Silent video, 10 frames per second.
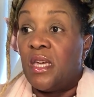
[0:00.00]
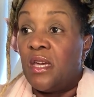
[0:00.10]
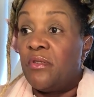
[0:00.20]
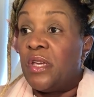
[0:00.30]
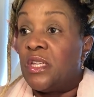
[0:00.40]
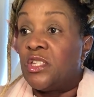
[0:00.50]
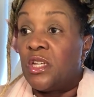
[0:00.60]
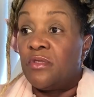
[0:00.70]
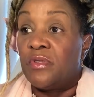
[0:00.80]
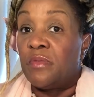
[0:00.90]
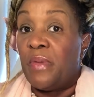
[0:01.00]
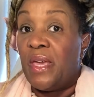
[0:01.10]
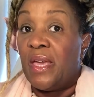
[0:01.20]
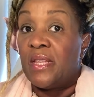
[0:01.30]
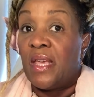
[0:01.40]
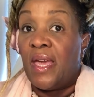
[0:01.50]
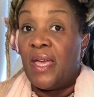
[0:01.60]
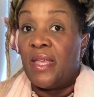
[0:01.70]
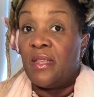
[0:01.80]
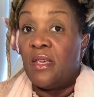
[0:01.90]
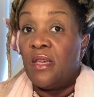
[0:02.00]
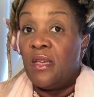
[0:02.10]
caring, generous man, and